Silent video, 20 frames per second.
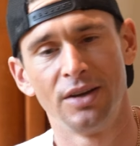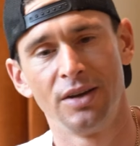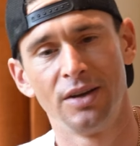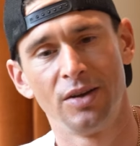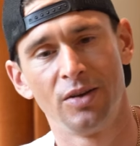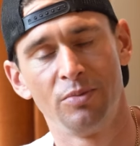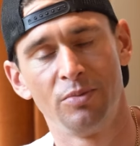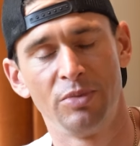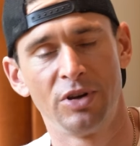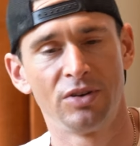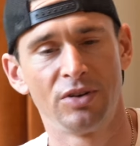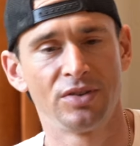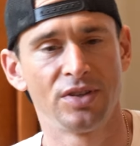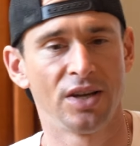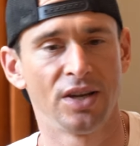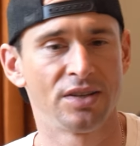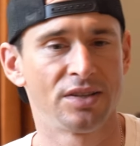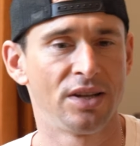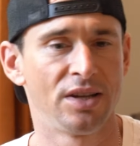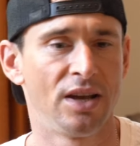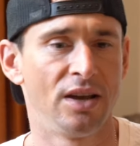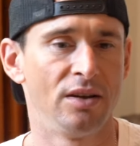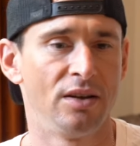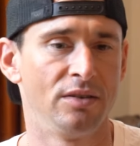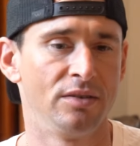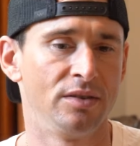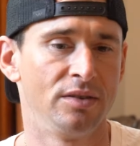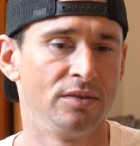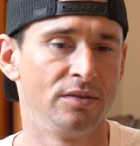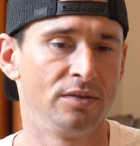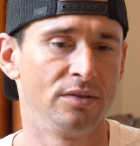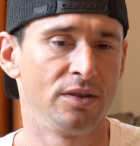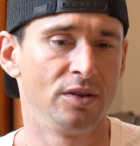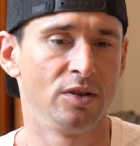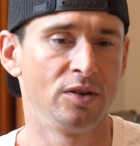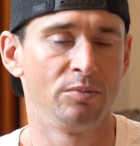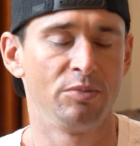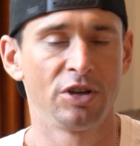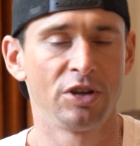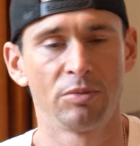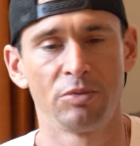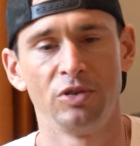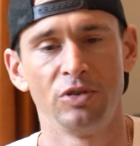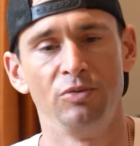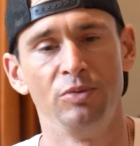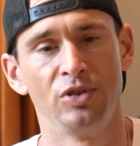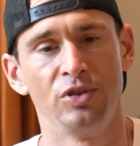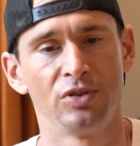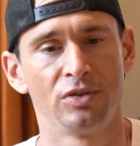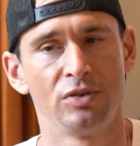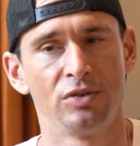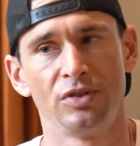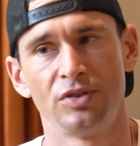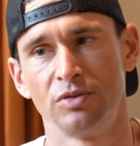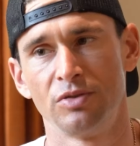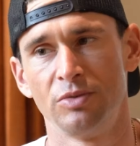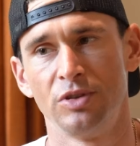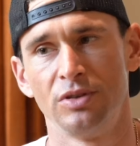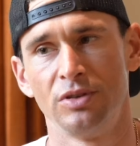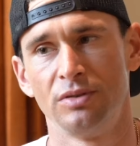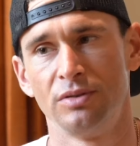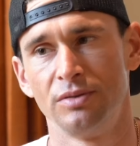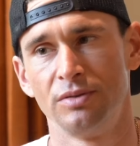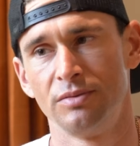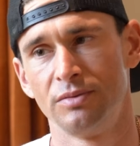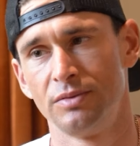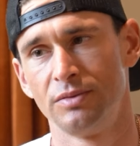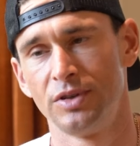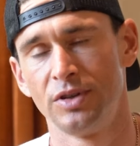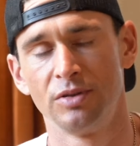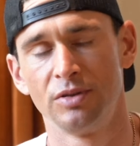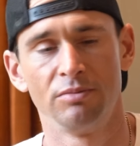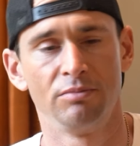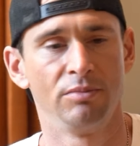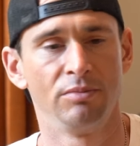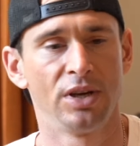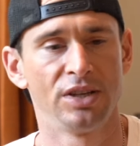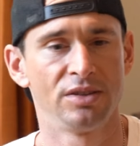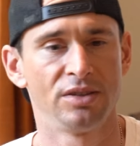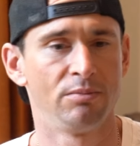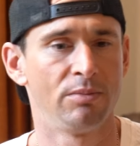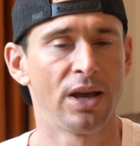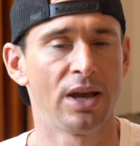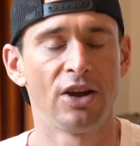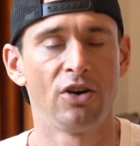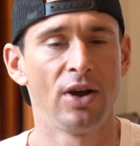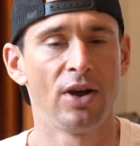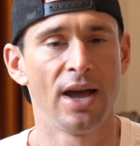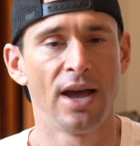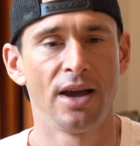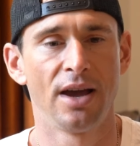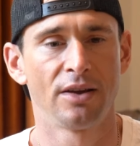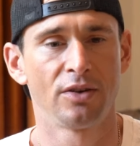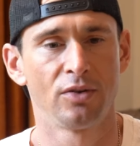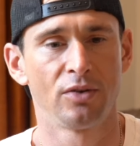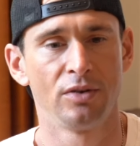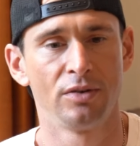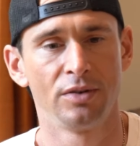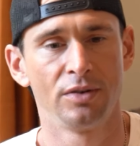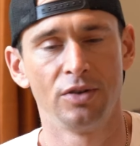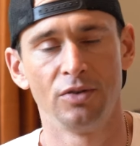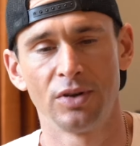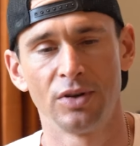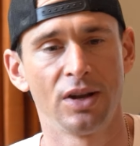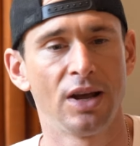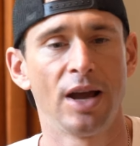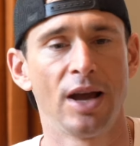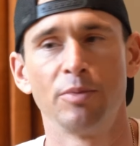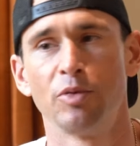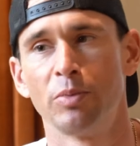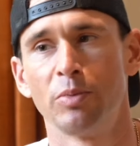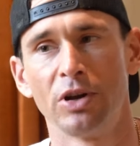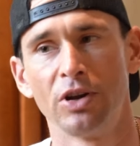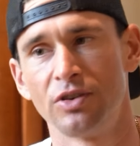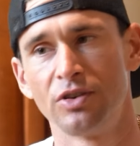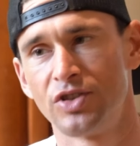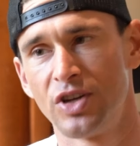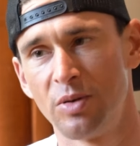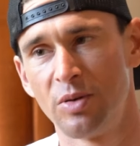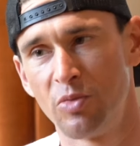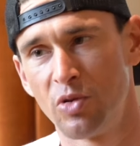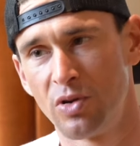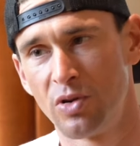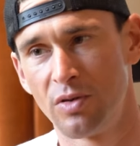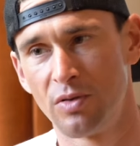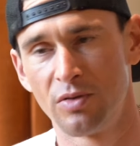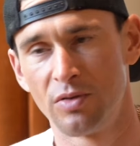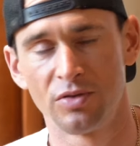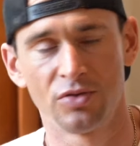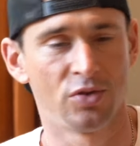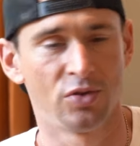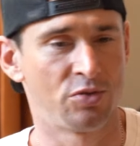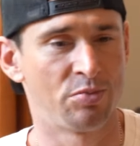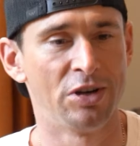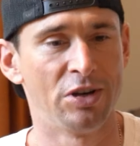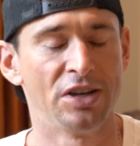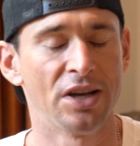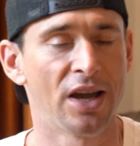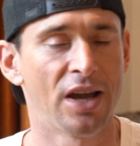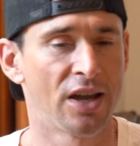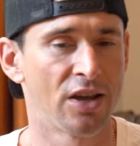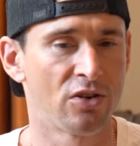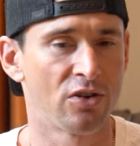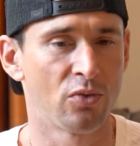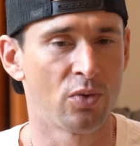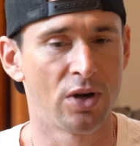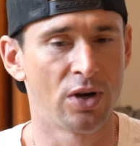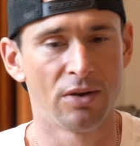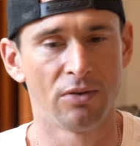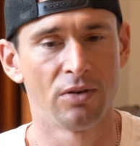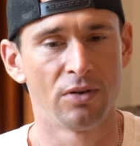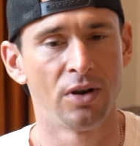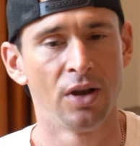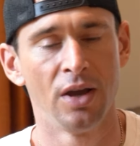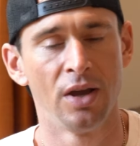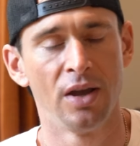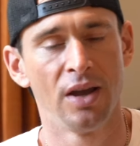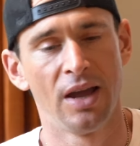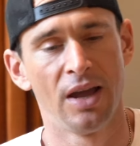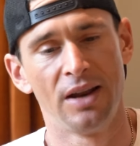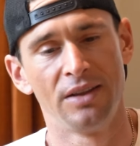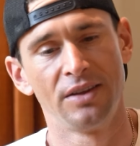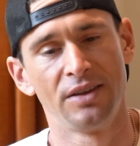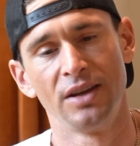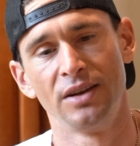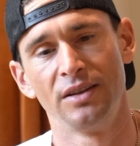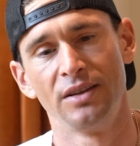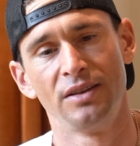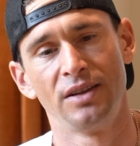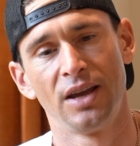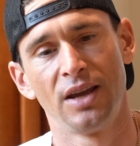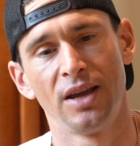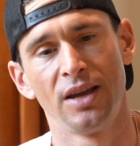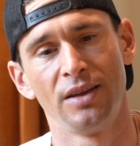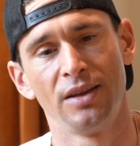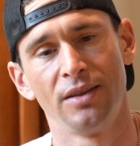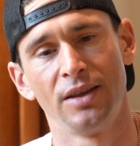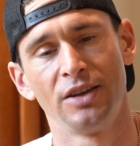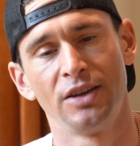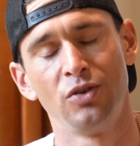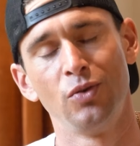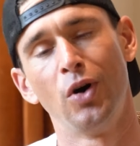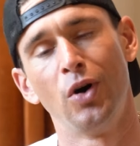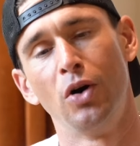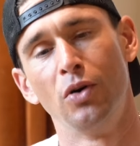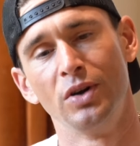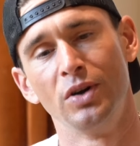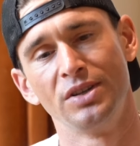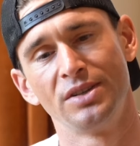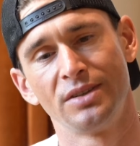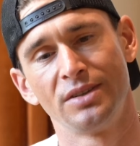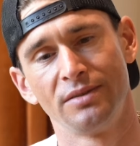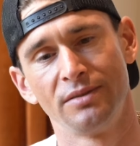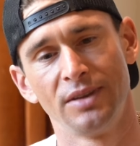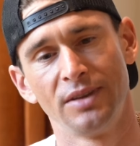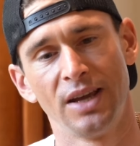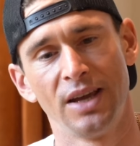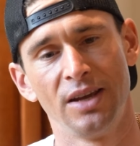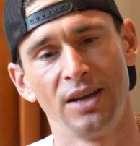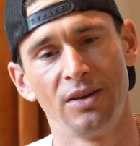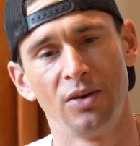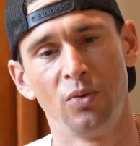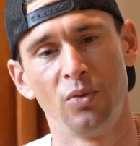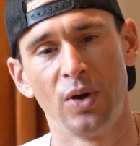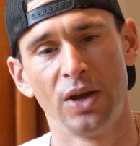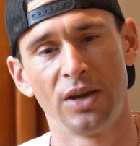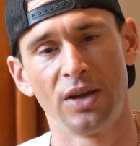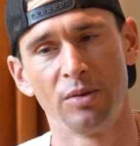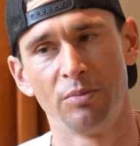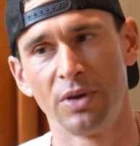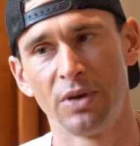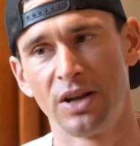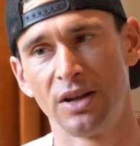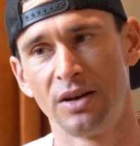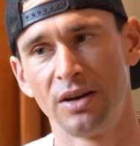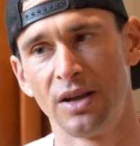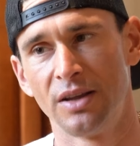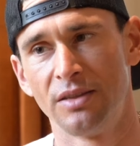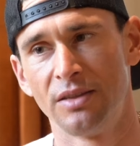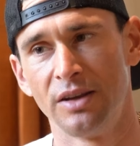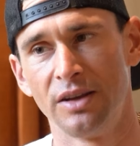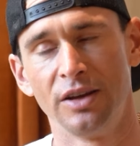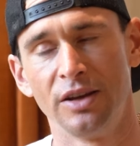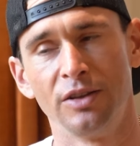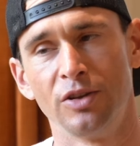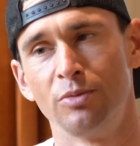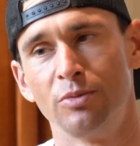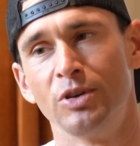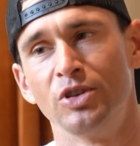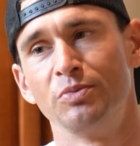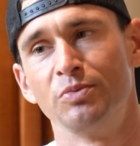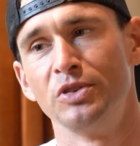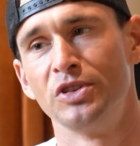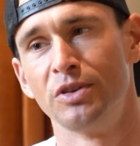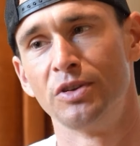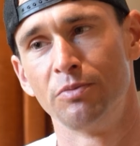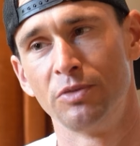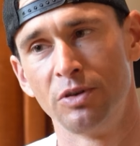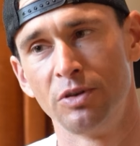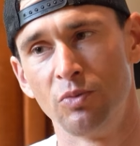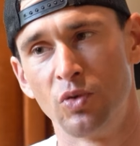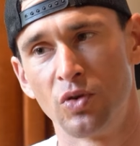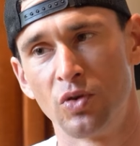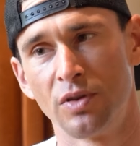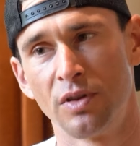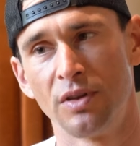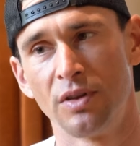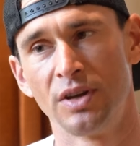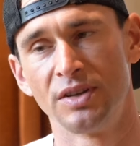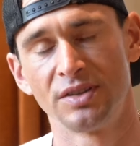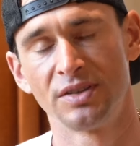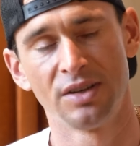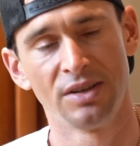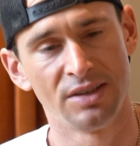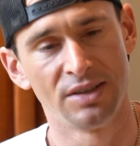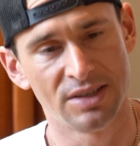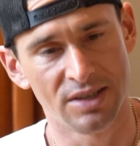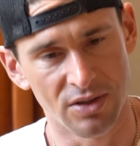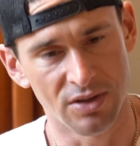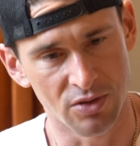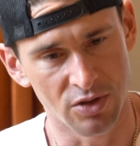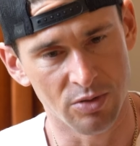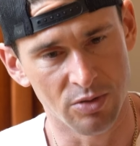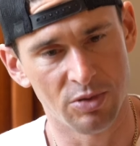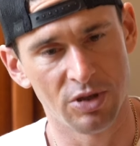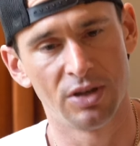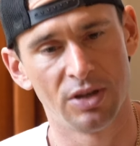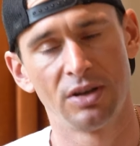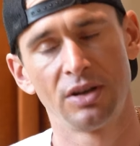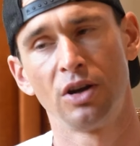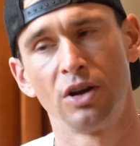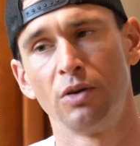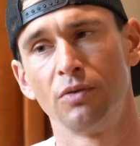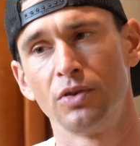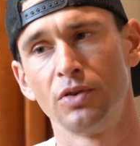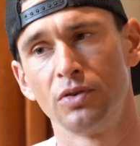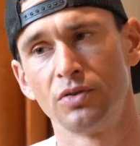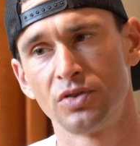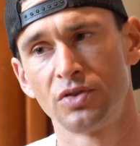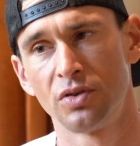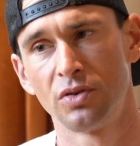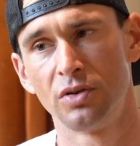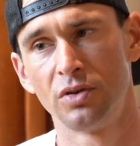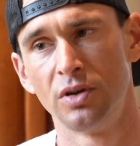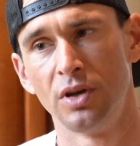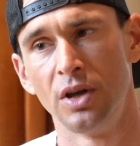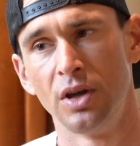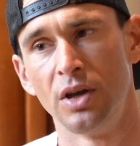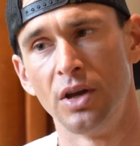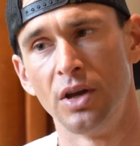you know, better sex now and you know, pick up a new musical instrument and you know, buy some biohack or you know, get a hyperbaric chamber or switch my diet or whatever. And at the end of the day, like you always lay awake in bed at night thinking there must be something more than this until you begin to care for your soul.